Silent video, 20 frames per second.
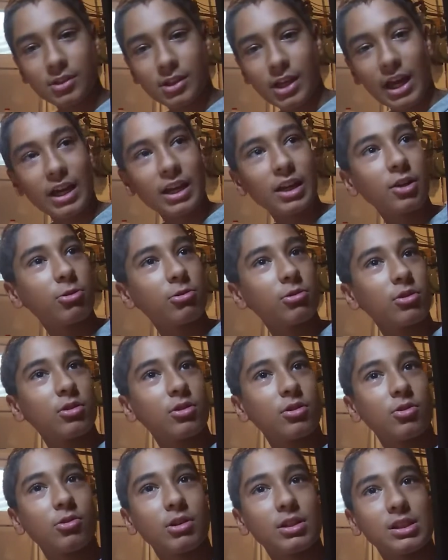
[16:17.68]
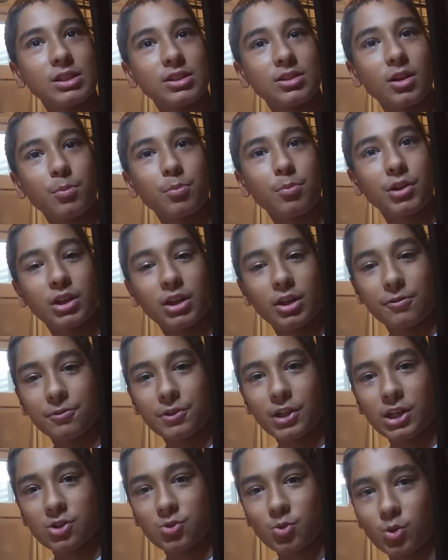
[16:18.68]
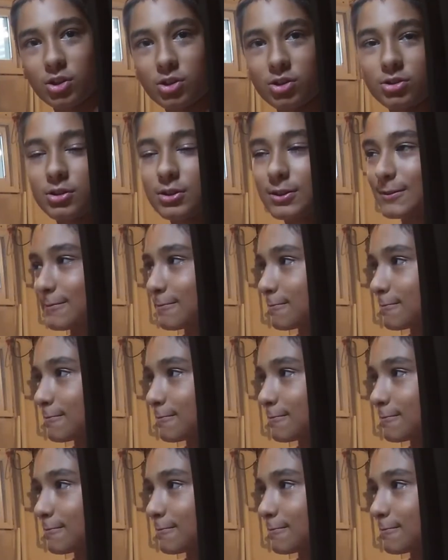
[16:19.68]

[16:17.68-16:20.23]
Okay, I'm going to quickly start printing a fly swatter.